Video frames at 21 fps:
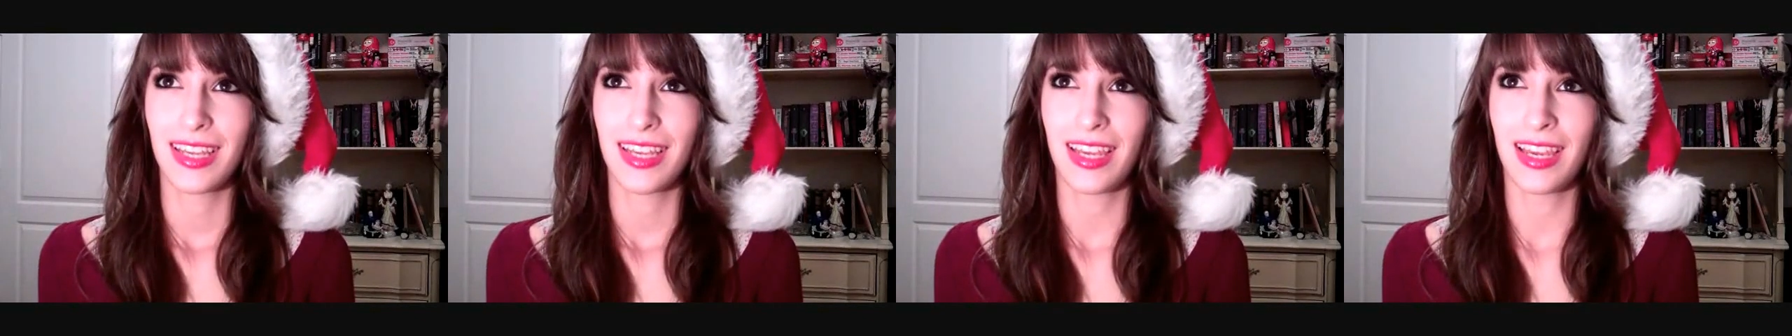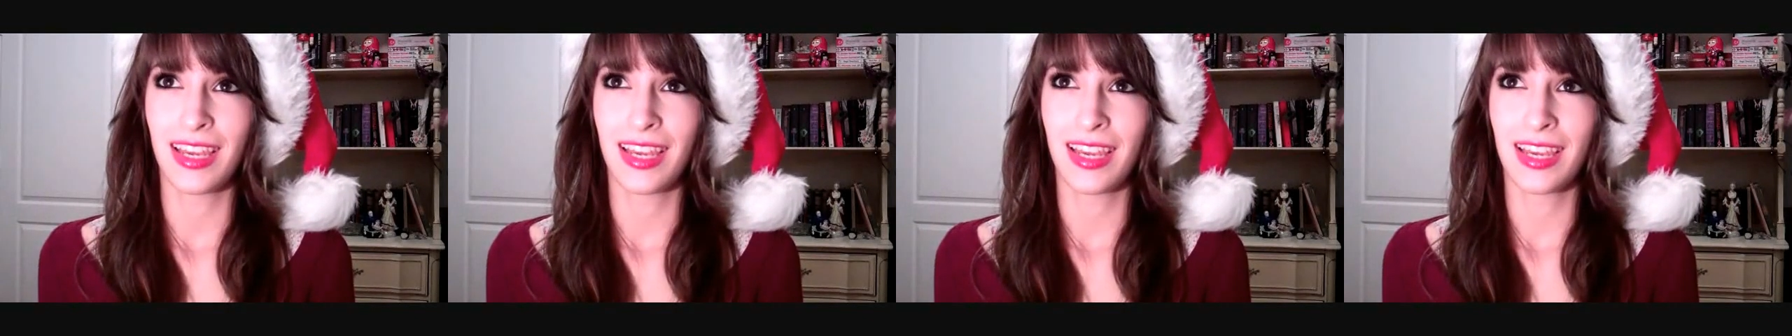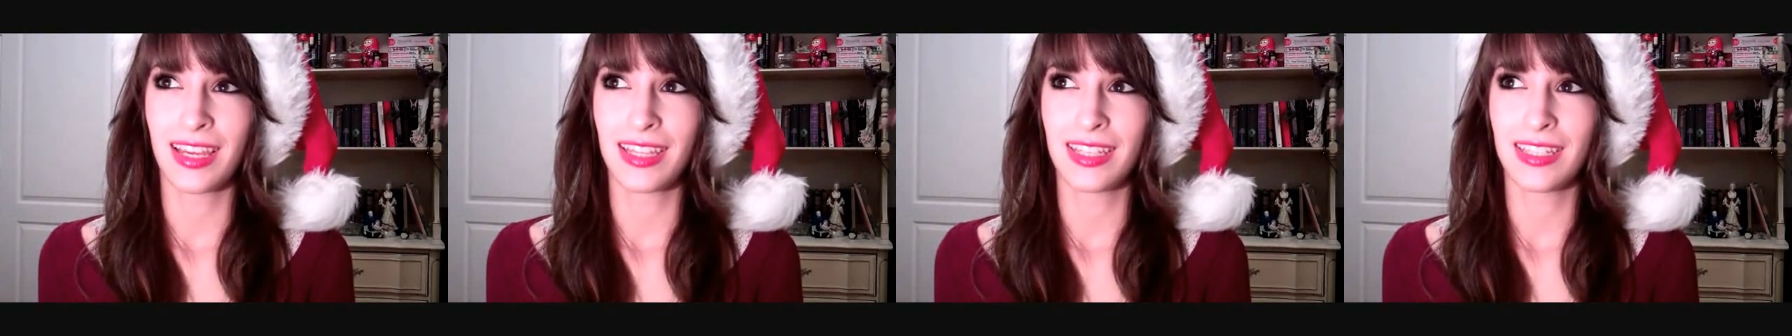
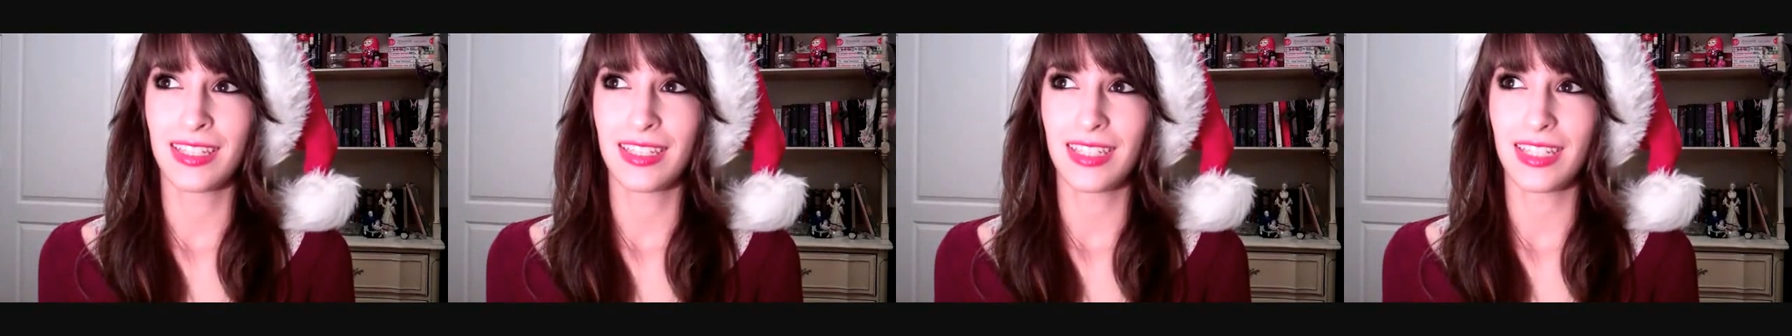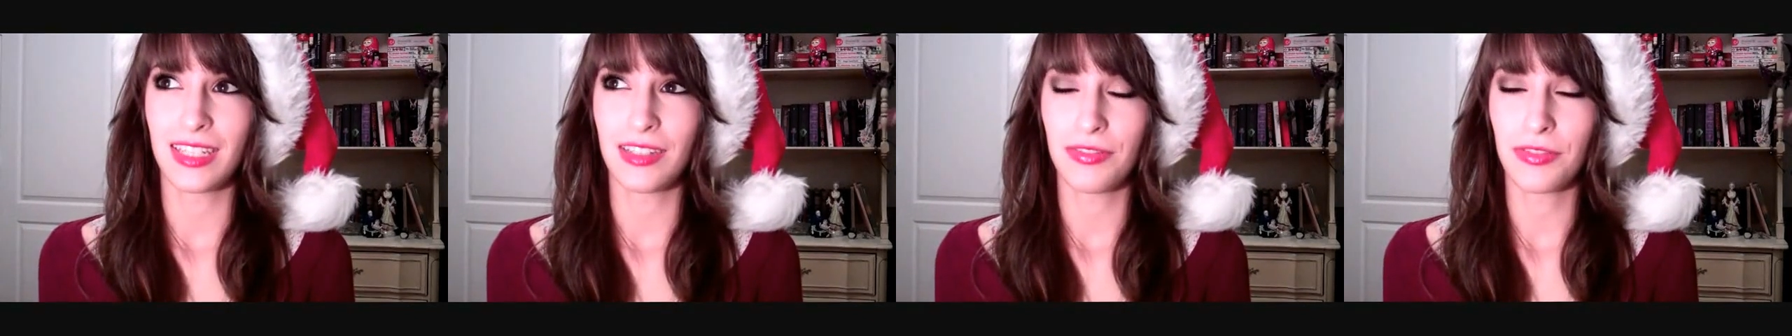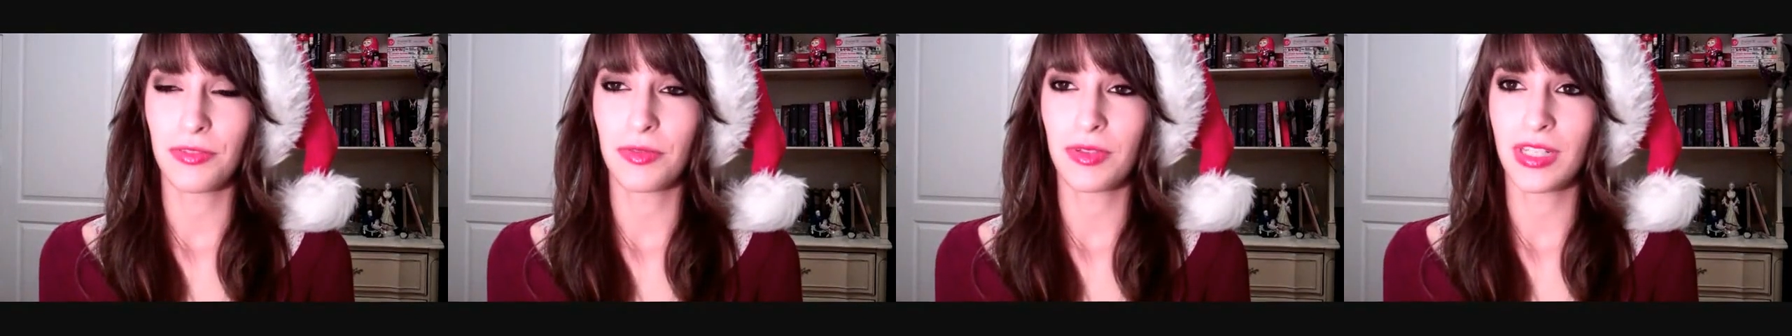And
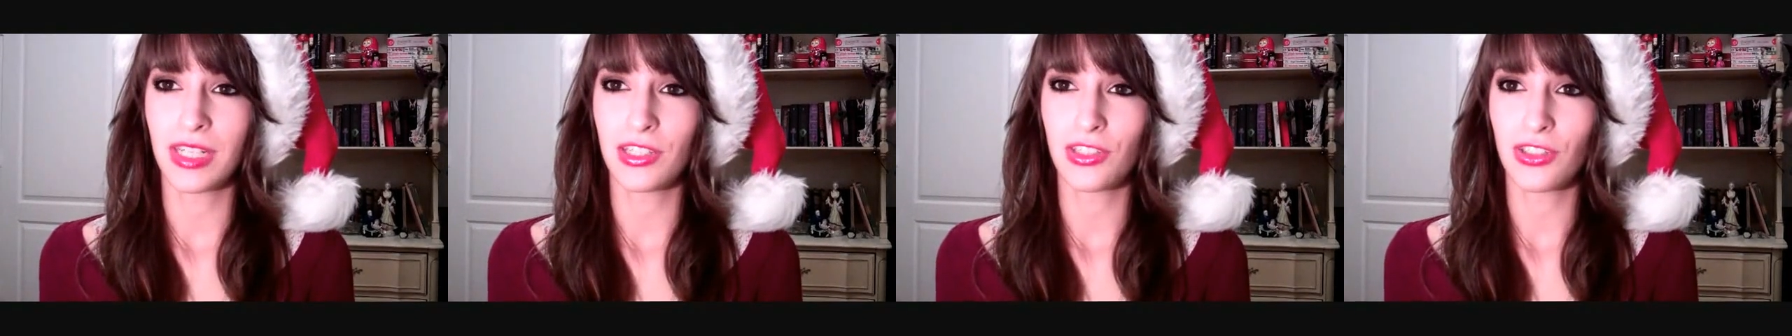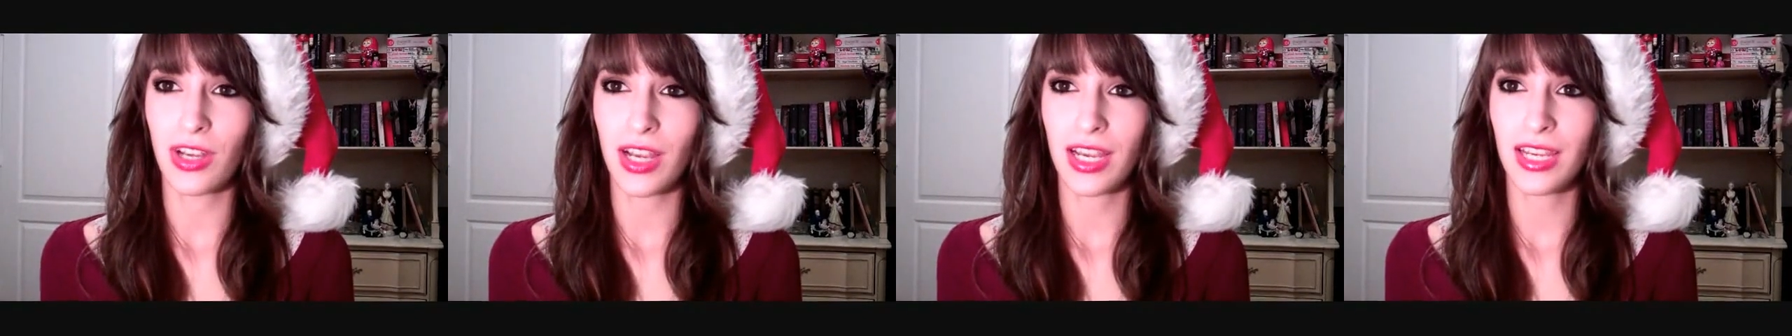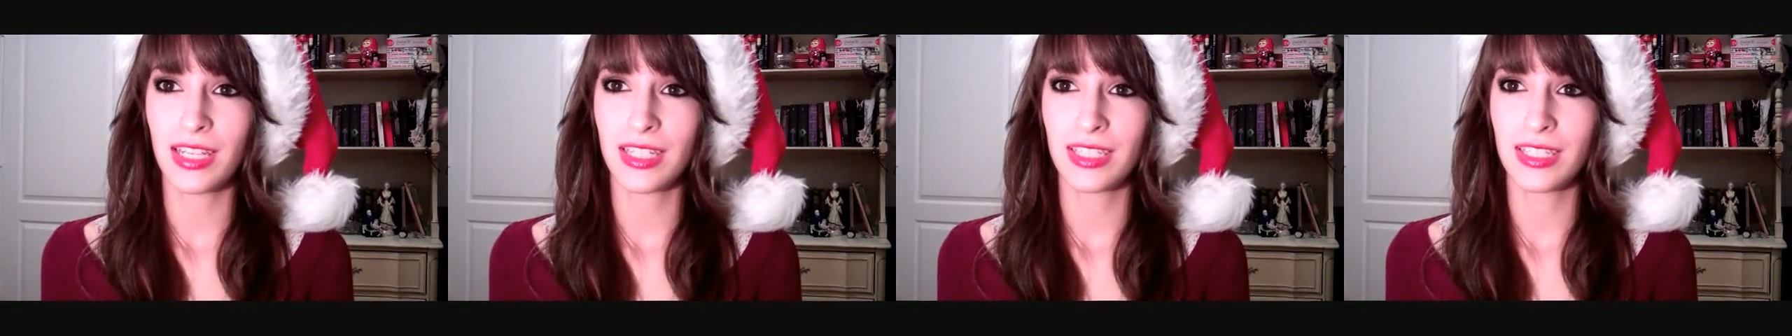even when I
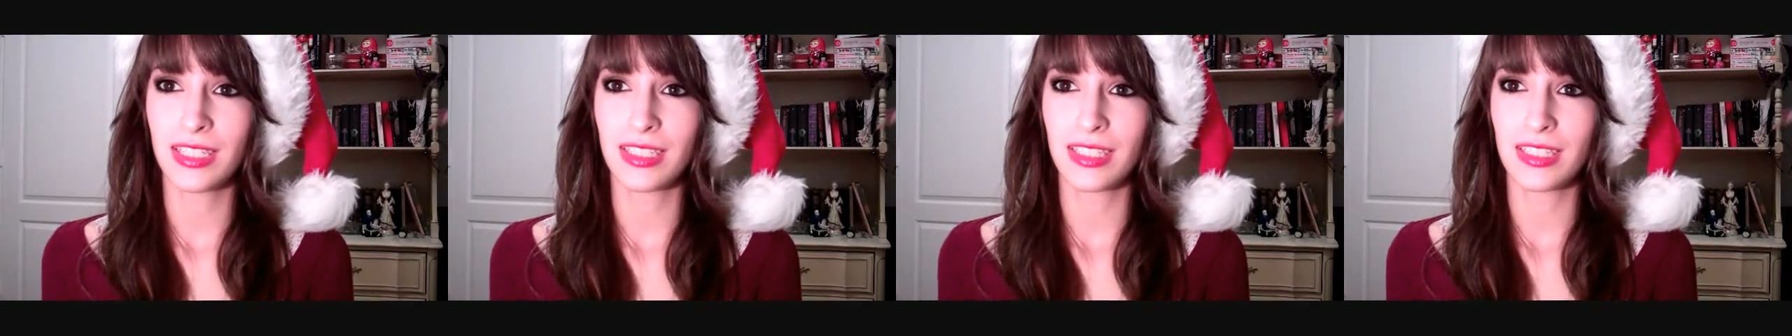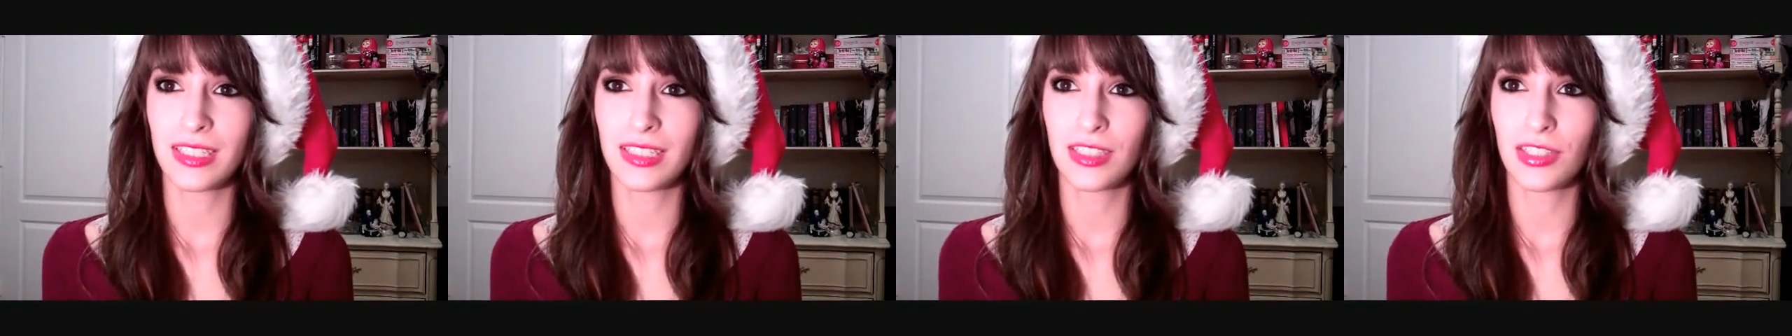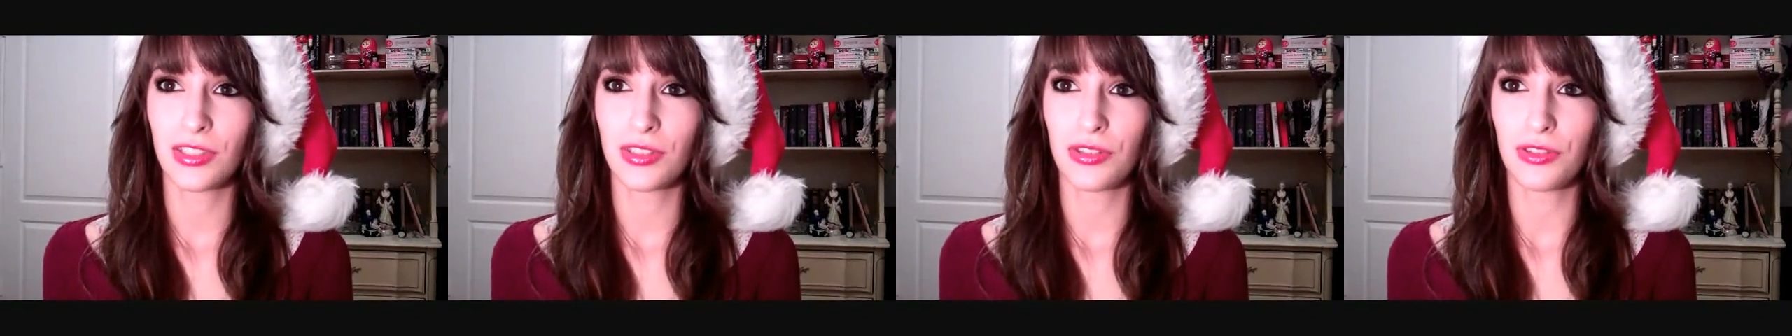
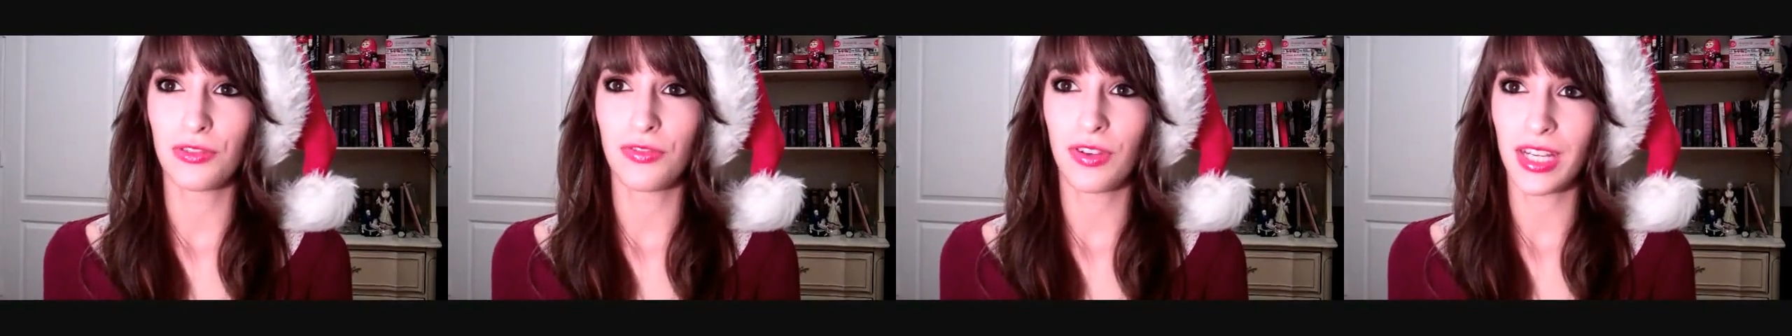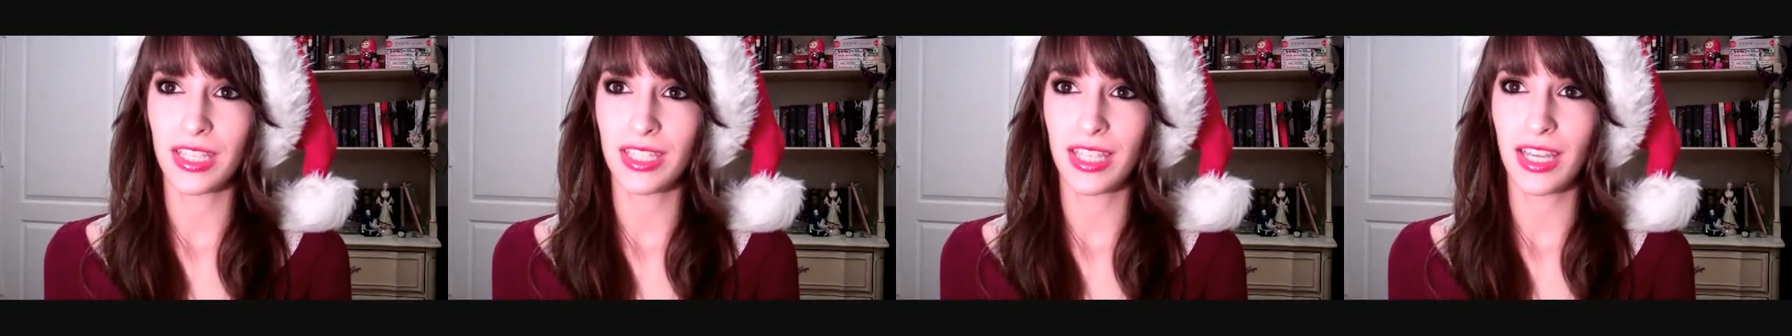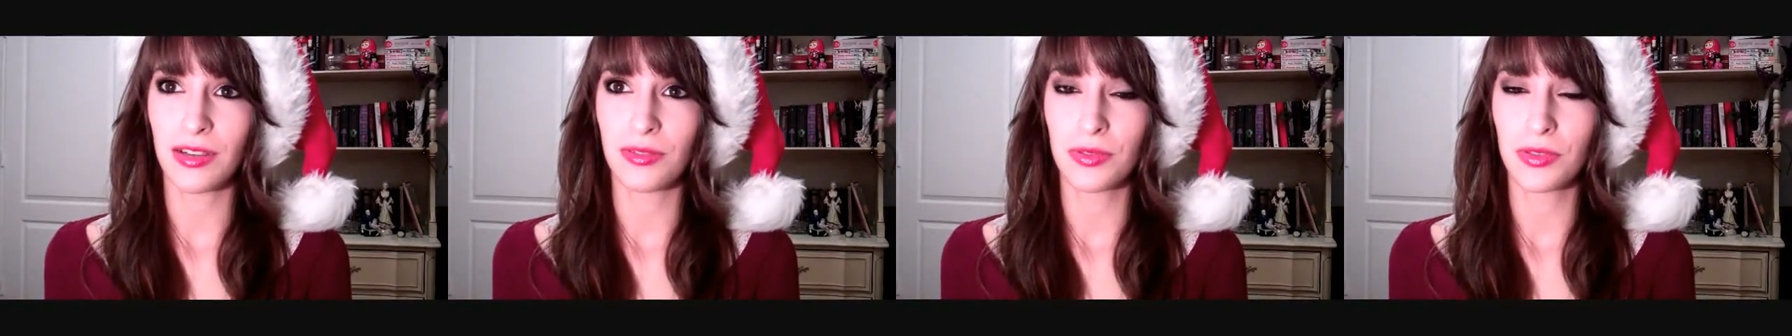tried to
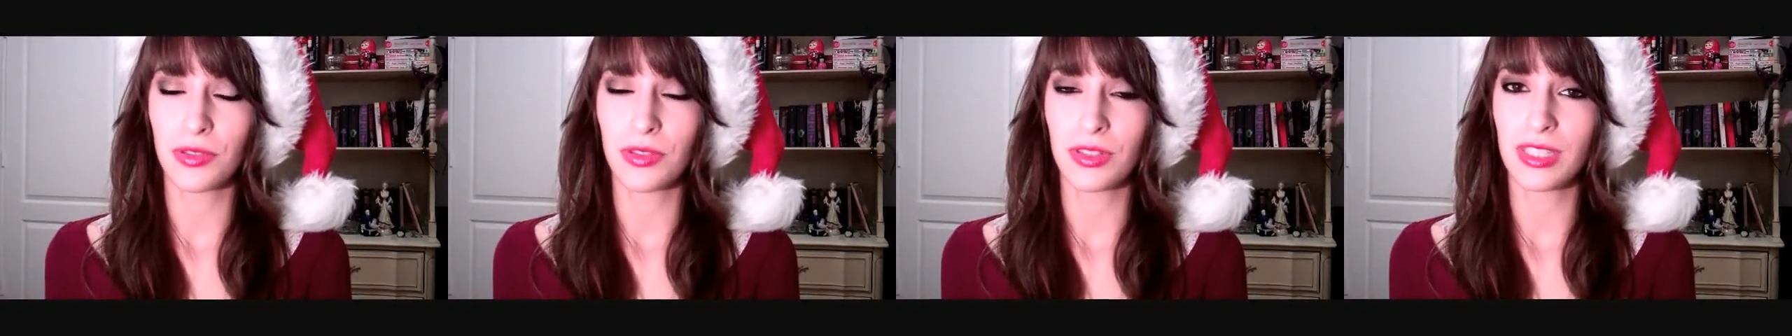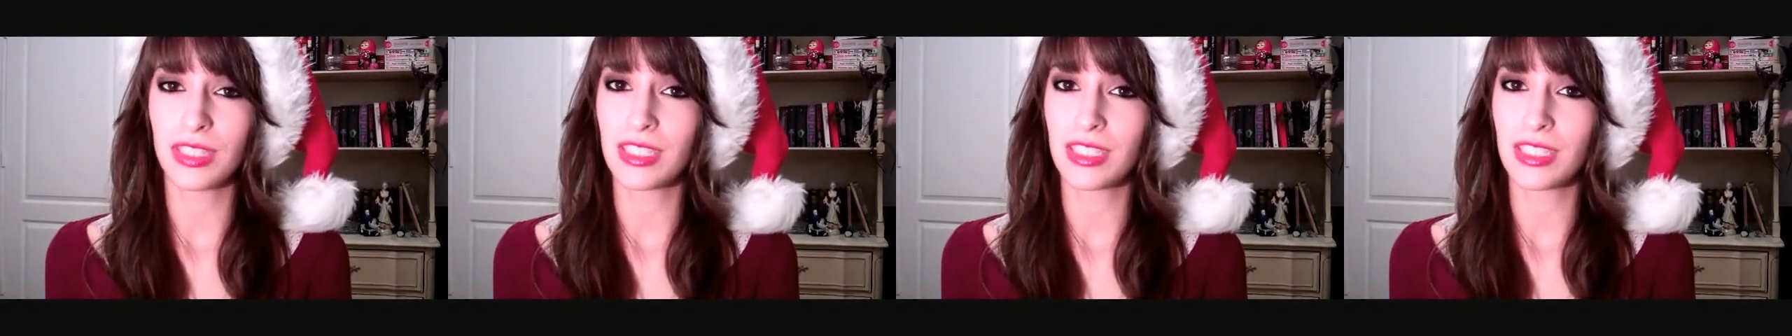fight that rule,